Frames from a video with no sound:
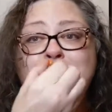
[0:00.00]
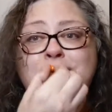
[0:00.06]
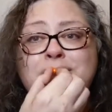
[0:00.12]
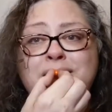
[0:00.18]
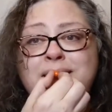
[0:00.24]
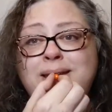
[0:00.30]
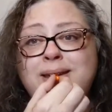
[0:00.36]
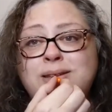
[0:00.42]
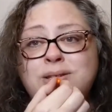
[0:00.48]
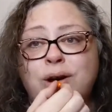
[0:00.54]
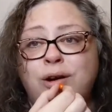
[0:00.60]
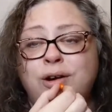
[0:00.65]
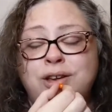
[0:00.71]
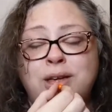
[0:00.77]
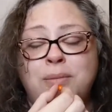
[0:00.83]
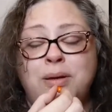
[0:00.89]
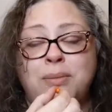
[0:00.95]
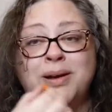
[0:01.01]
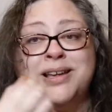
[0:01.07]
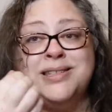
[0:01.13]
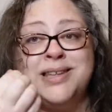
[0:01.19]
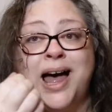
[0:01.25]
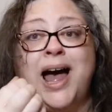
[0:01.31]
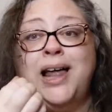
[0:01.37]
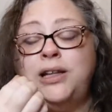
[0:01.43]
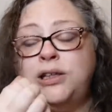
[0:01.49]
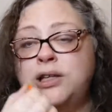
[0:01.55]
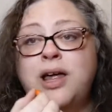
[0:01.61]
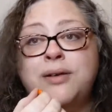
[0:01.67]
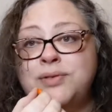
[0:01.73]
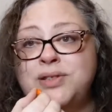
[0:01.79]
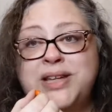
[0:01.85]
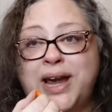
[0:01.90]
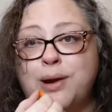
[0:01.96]
These are yummy because I
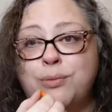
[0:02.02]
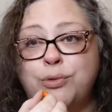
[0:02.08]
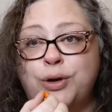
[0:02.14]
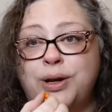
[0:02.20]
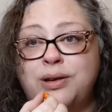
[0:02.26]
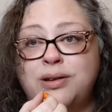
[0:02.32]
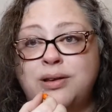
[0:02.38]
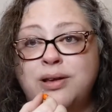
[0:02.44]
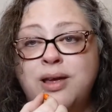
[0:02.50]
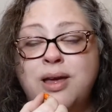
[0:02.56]
love tamarind.